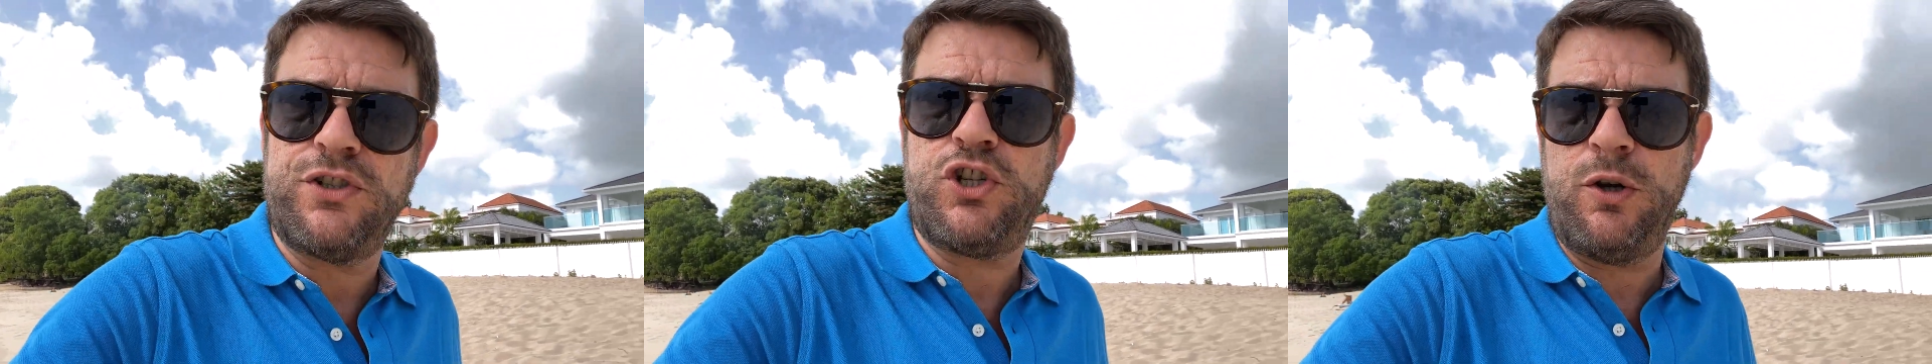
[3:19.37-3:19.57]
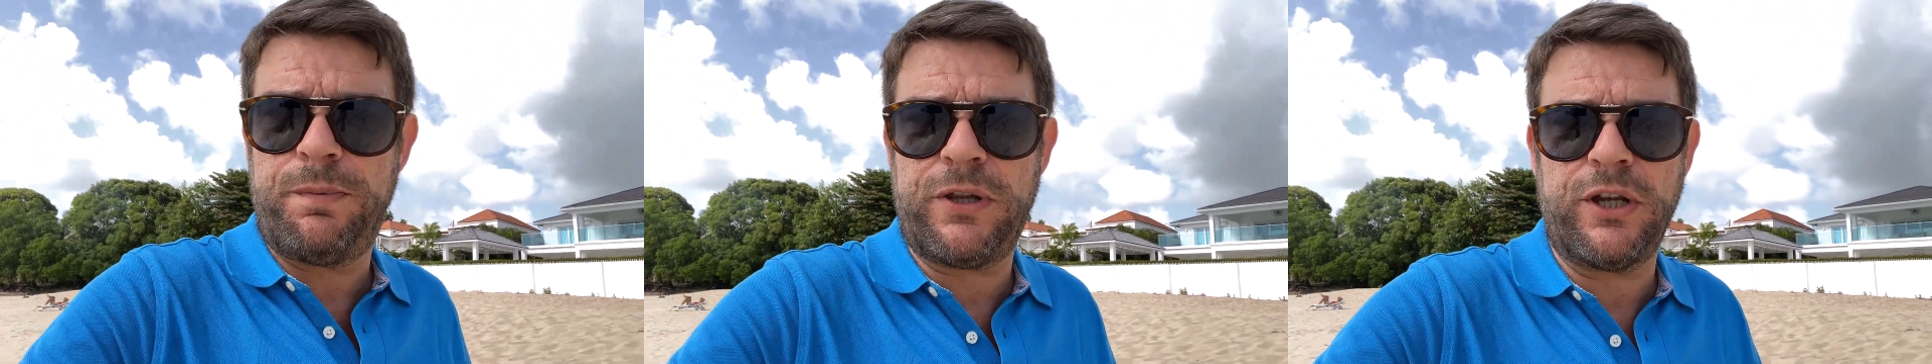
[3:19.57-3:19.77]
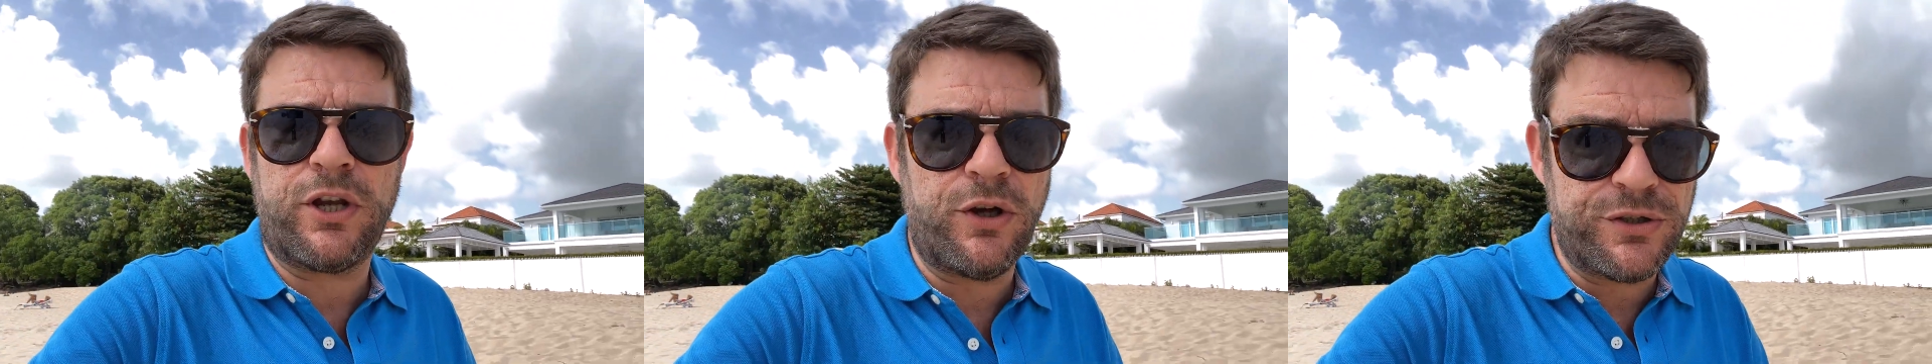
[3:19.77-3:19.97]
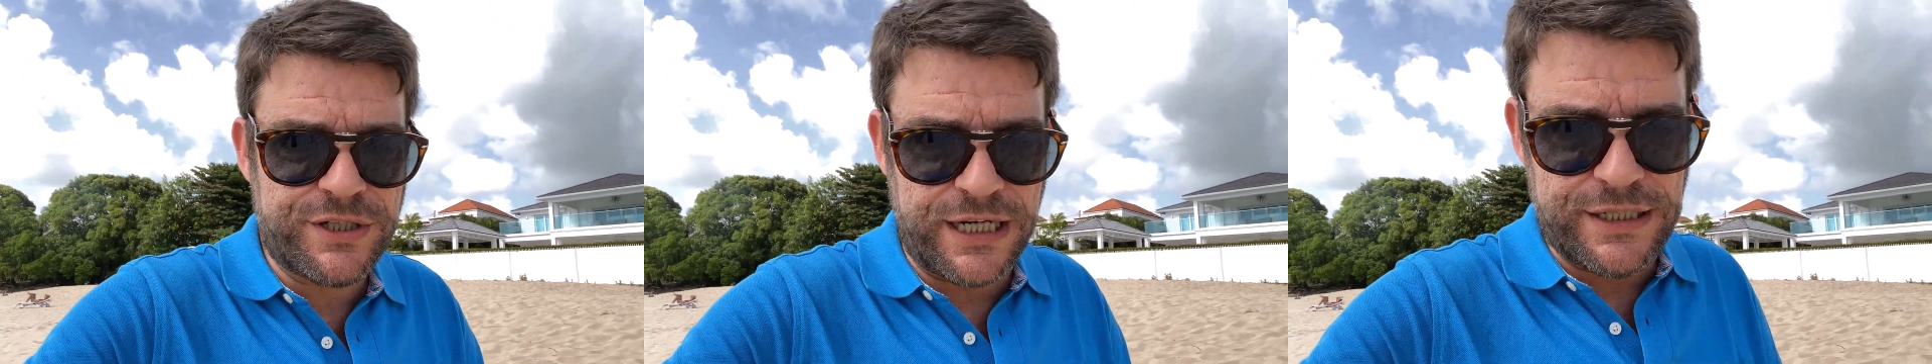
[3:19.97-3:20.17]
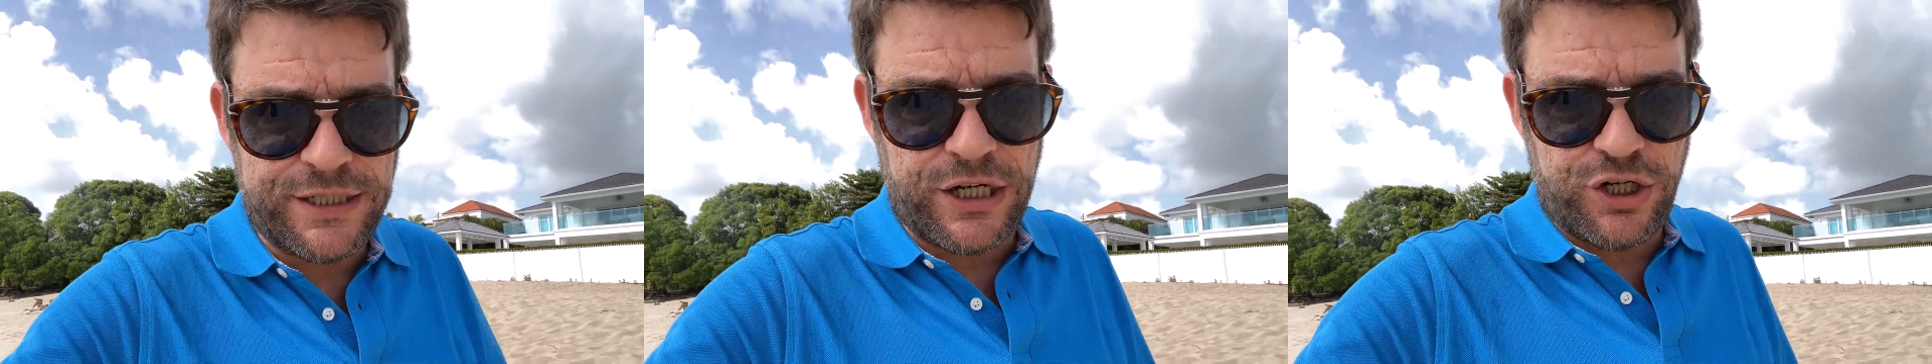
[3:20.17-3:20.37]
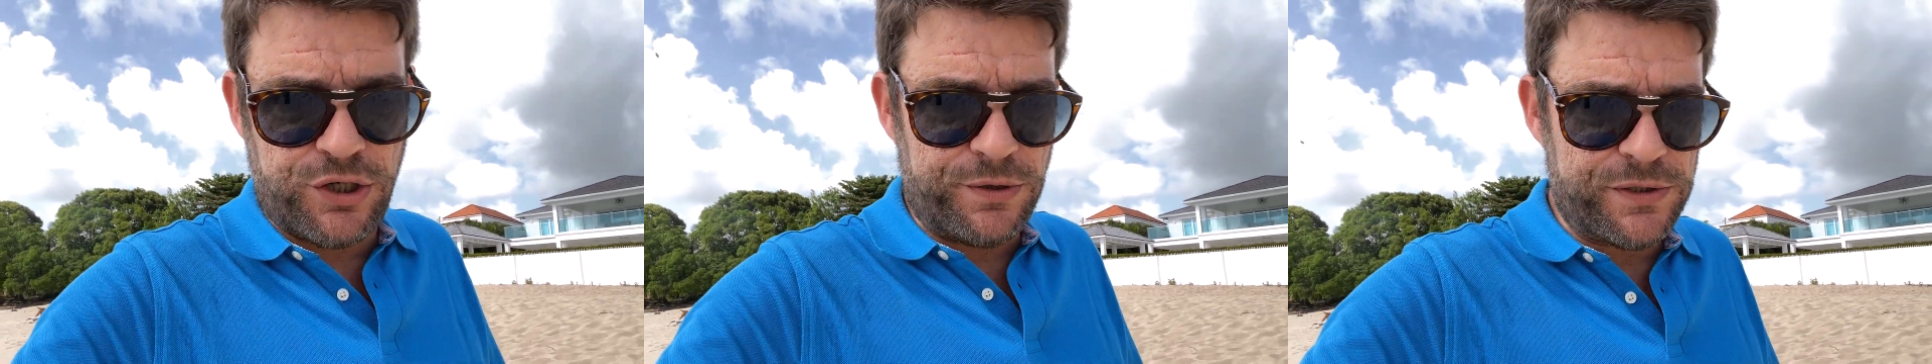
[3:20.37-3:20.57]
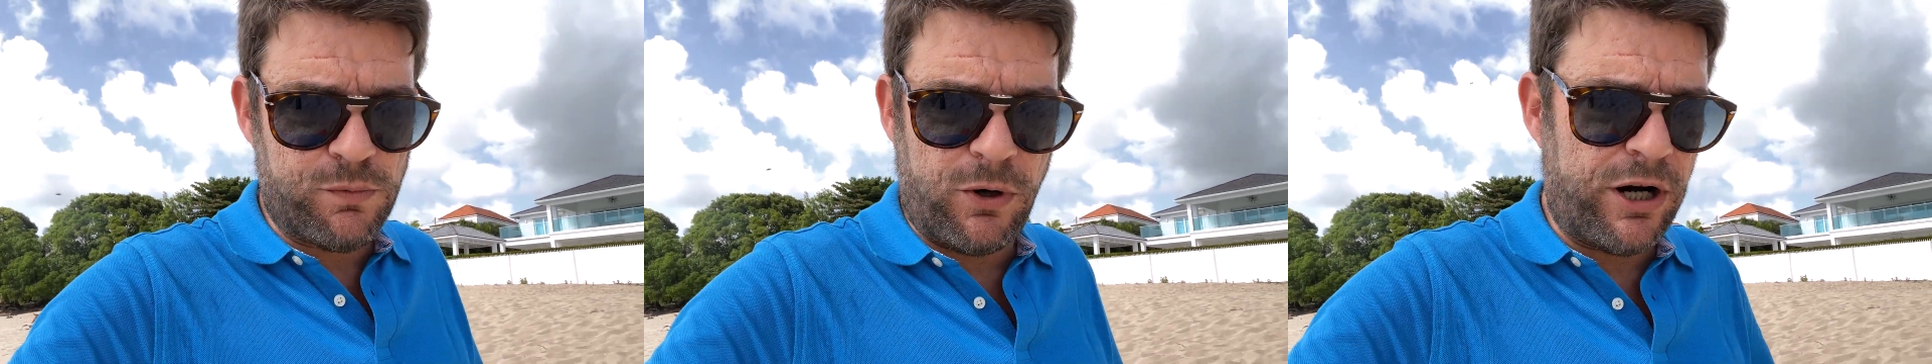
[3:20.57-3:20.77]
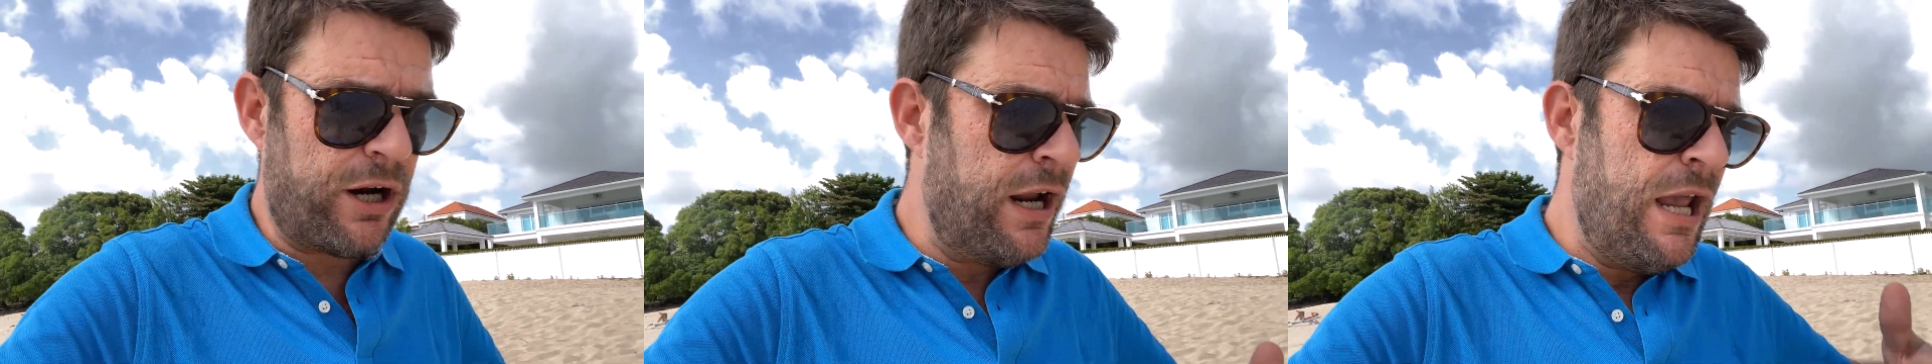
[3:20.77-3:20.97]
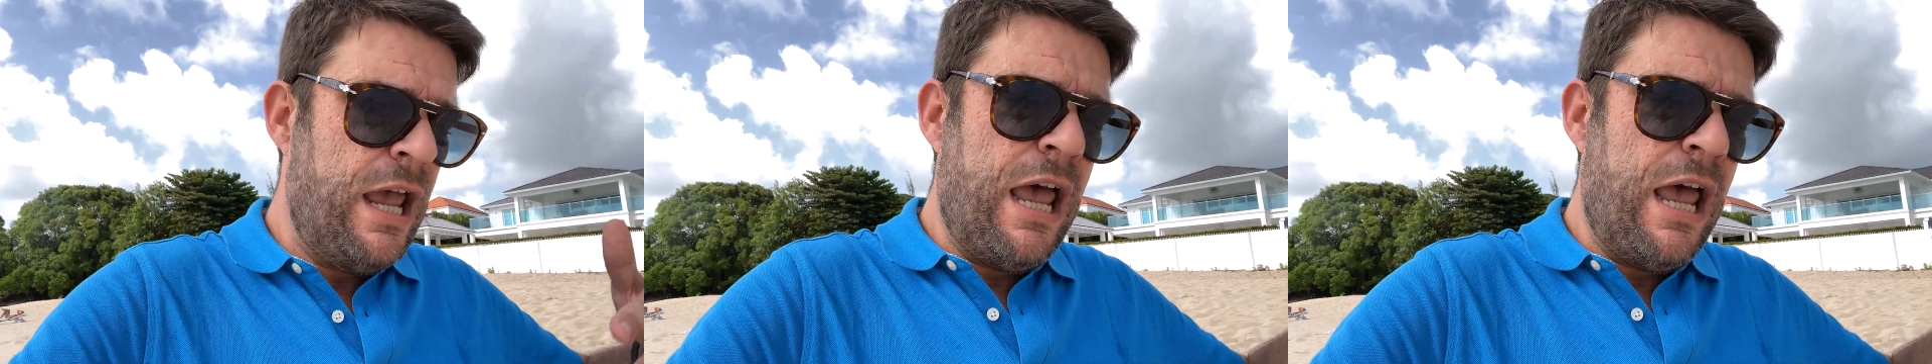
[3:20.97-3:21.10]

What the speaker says: duplicate content issues where,